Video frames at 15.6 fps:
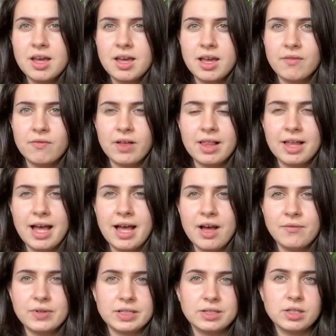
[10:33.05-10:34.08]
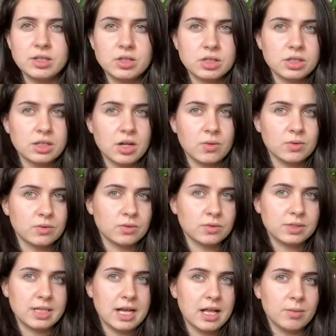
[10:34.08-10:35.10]
If I'll have a teacher that will
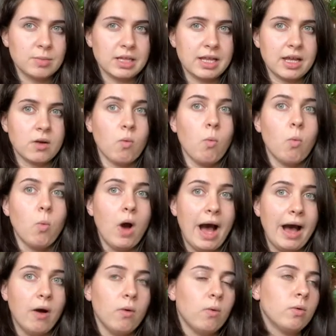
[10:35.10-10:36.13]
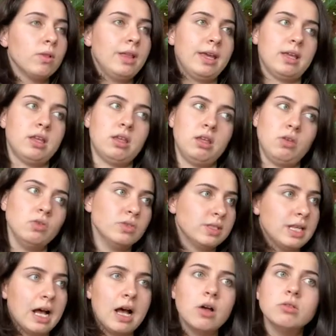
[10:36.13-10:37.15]
tell me like, wow, like you
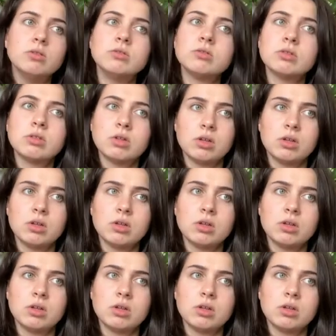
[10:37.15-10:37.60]
sound